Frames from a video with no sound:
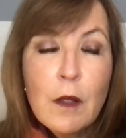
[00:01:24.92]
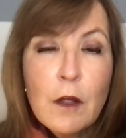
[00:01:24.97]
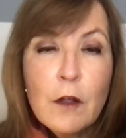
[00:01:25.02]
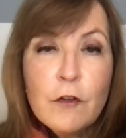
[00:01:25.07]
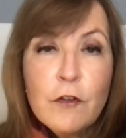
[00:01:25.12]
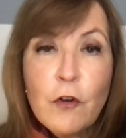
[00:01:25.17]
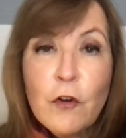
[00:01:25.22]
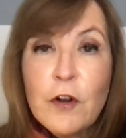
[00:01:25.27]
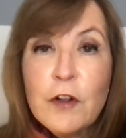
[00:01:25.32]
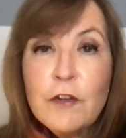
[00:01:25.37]

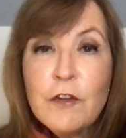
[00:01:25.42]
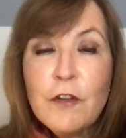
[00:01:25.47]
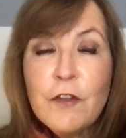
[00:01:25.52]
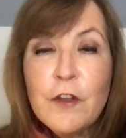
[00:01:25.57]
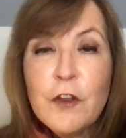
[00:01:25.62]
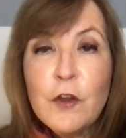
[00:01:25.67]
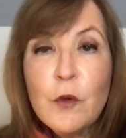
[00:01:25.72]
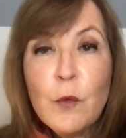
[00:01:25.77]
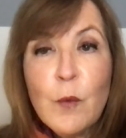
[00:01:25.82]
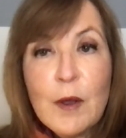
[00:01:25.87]
Turning to
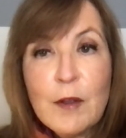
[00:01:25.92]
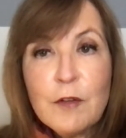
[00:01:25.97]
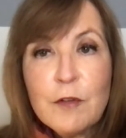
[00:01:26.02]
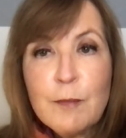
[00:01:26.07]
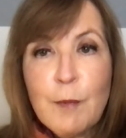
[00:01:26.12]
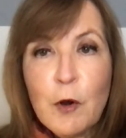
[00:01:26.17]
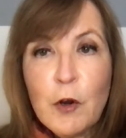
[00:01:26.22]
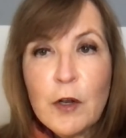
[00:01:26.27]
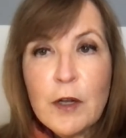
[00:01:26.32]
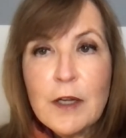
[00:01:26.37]
the U.S.
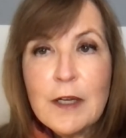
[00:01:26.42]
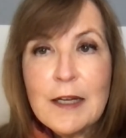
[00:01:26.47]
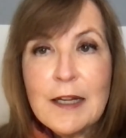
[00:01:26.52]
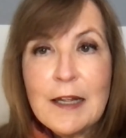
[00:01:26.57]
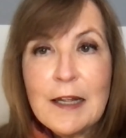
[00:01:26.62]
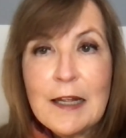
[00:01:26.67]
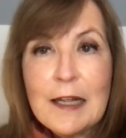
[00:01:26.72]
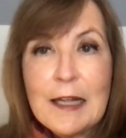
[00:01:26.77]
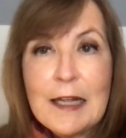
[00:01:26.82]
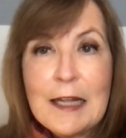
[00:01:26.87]
market,
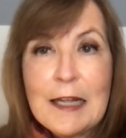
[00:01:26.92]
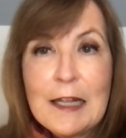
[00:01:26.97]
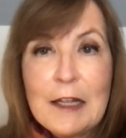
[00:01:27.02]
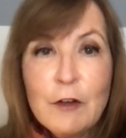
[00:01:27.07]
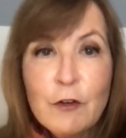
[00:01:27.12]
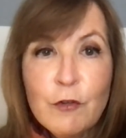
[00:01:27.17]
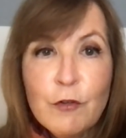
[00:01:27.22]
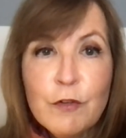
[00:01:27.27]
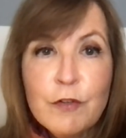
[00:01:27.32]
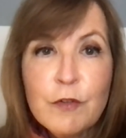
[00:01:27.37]

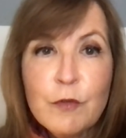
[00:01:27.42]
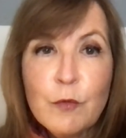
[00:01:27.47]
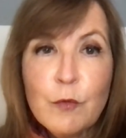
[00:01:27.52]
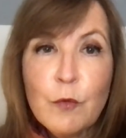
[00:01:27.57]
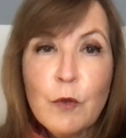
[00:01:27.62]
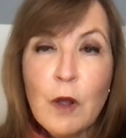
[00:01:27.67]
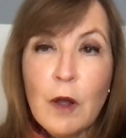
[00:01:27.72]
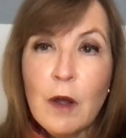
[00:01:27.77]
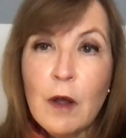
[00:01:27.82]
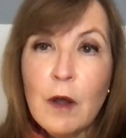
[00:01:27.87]
interest
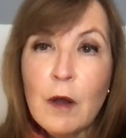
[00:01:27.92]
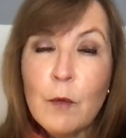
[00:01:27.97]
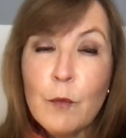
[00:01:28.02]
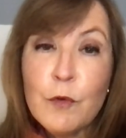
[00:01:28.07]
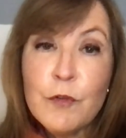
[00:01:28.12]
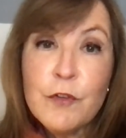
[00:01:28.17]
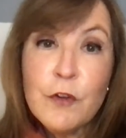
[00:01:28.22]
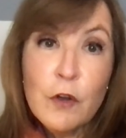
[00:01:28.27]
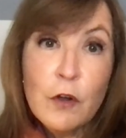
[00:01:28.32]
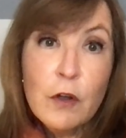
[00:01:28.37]

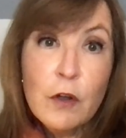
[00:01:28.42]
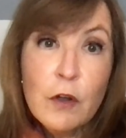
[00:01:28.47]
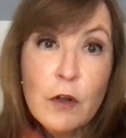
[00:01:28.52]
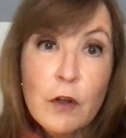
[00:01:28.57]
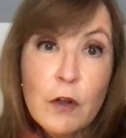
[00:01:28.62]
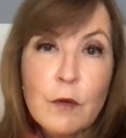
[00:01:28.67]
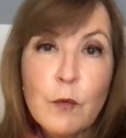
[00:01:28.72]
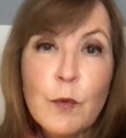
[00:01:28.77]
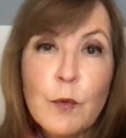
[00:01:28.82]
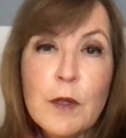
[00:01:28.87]
was
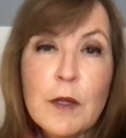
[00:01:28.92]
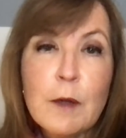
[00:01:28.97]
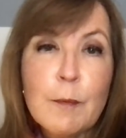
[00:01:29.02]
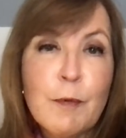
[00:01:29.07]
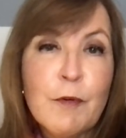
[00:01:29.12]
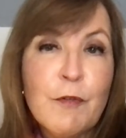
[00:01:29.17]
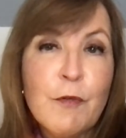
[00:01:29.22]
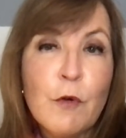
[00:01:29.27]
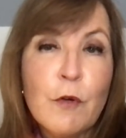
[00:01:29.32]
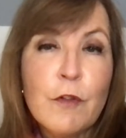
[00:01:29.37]
good the week
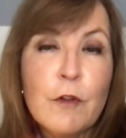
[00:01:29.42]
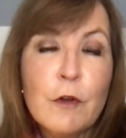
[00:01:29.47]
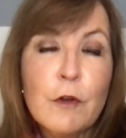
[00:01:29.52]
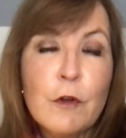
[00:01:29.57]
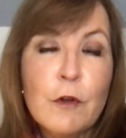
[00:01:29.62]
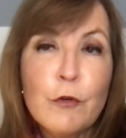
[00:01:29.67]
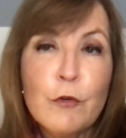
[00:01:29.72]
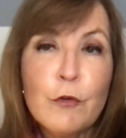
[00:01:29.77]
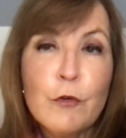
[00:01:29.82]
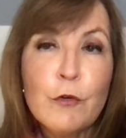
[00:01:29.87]
before the
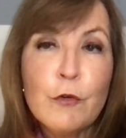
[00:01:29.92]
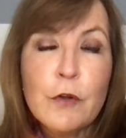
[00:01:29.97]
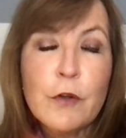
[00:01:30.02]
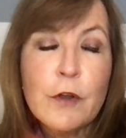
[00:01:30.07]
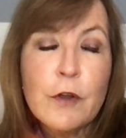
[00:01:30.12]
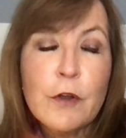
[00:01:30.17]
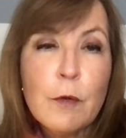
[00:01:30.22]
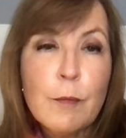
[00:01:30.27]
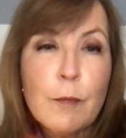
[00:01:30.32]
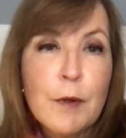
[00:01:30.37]
Lunar New
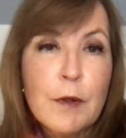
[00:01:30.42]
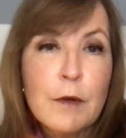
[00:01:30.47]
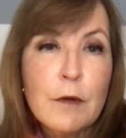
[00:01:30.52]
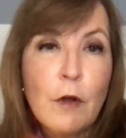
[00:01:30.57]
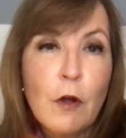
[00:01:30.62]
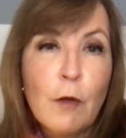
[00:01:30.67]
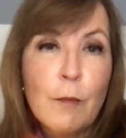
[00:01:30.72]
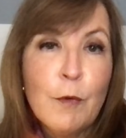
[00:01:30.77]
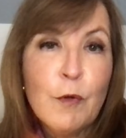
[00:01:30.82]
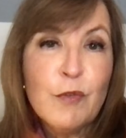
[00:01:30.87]
Year, but
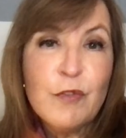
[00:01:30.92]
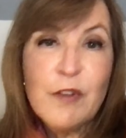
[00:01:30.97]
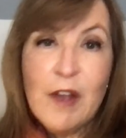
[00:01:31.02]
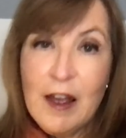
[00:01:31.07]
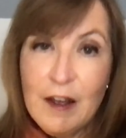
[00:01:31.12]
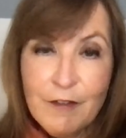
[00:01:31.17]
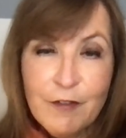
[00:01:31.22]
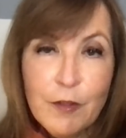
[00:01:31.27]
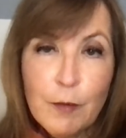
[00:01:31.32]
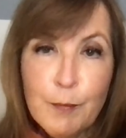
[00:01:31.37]
almost
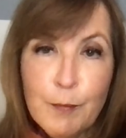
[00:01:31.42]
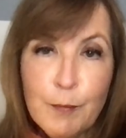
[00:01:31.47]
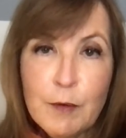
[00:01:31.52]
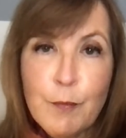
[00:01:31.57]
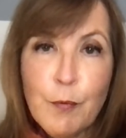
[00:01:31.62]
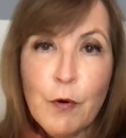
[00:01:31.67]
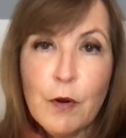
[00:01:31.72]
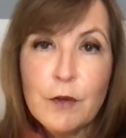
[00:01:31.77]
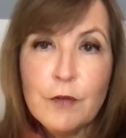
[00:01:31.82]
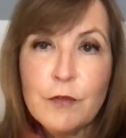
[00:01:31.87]
half the bid
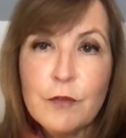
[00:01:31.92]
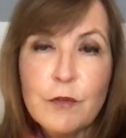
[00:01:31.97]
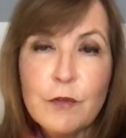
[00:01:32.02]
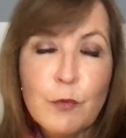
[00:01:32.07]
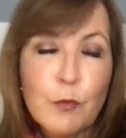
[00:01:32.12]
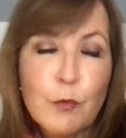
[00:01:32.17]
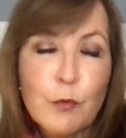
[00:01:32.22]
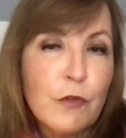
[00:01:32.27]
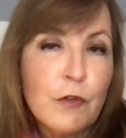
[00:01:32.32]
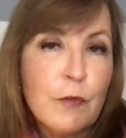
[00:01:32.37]
prices
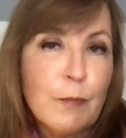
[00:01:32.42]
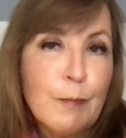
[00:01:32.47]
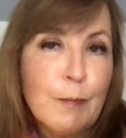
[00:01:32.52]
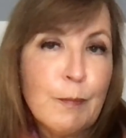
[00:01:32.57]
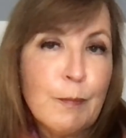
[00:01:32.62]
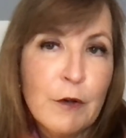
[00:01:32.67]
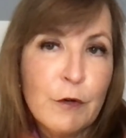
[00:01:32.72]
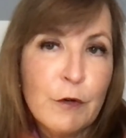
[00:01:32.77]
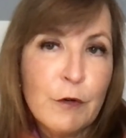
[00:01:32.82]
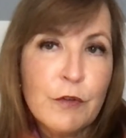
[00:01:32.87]
were just
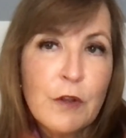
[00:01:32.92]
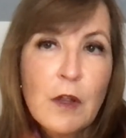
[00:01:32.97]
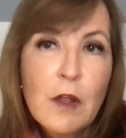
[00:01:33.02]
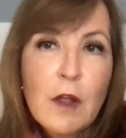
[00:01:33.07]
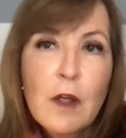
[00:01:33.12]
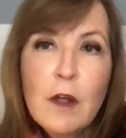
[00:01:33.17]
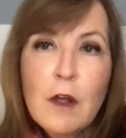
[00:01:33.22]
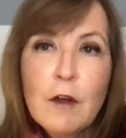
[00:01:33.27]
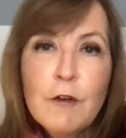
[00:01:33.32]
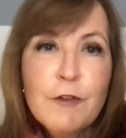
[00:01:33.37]
buyers
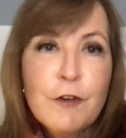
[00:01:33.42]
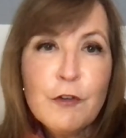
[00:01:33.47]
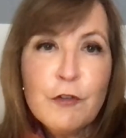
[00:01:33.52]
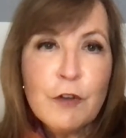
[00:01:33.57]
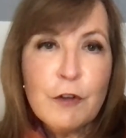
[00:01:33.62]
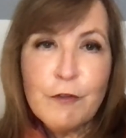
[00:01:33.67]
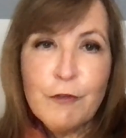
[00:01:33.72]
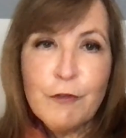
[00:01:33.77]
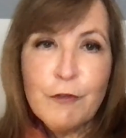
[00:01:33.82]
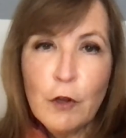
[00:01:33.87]

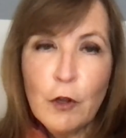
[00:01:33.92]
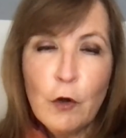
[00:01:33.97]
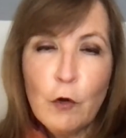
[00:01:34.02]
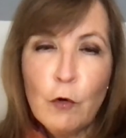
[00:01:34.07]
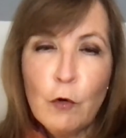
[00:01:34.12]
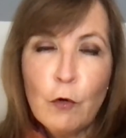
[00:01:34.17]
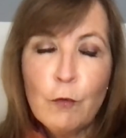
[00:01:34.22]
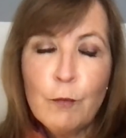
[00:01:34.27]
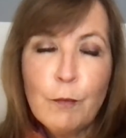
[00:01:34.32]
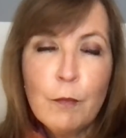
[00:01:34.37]
fishing for
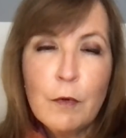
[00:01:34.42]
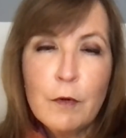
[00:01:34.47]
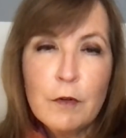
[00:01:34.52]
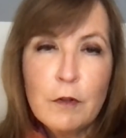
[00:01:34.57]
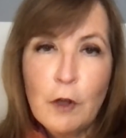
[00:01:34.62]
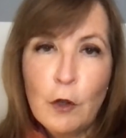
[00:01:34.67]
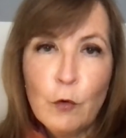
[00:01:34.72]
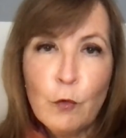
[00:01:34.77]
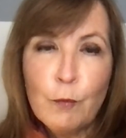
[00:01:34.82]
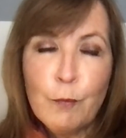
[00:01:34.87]

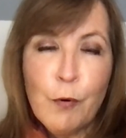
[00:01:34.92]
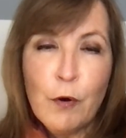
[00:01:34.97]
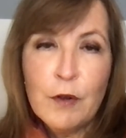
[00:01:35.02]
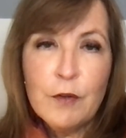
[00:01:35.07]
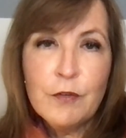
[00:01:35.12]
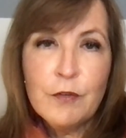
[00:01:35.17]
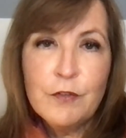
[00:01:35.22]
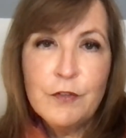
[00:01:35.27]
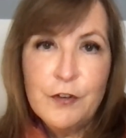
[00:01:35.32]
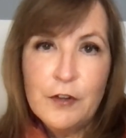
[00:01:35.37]
low
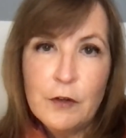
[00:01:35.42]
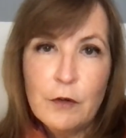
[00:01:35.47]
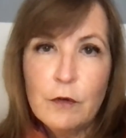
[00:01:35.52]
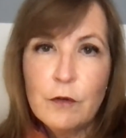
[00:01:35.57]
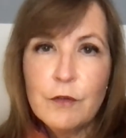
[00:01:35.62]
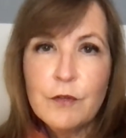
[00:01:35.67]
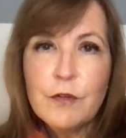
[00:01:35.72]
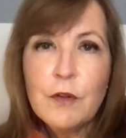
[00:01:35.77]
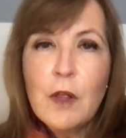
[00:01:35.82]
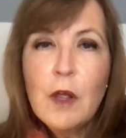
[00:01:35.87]
price
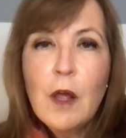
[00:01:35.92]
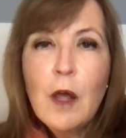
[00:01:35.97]
deals.